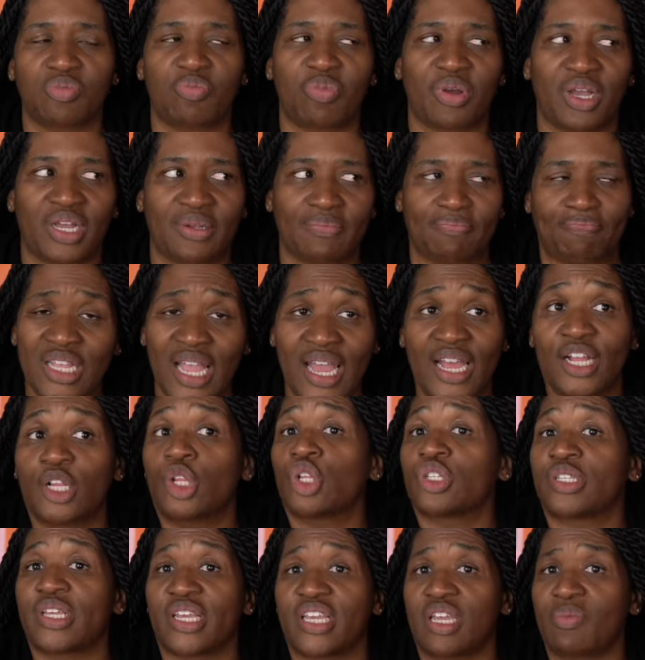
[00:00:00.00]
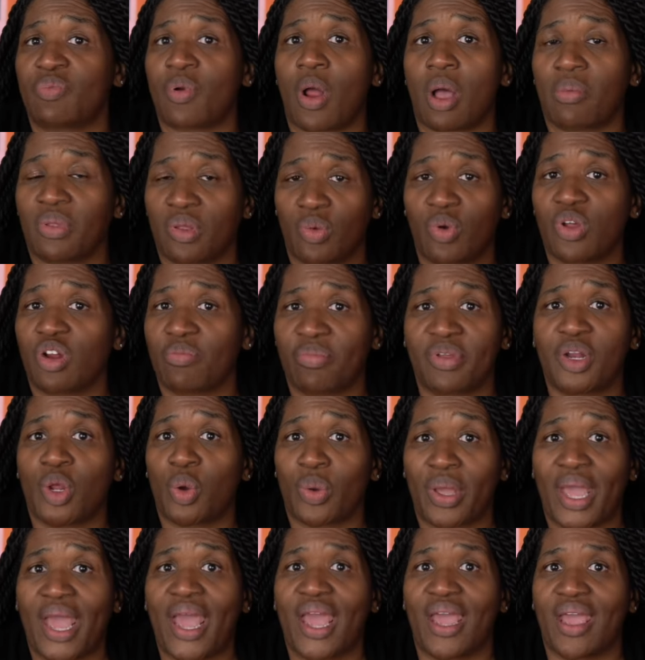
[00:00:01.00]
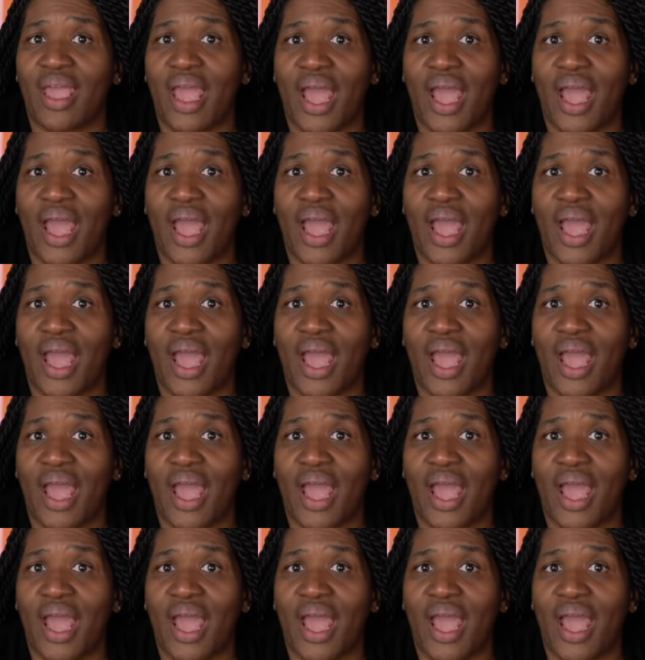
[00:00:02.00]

But it looks like he probably would would have been okay,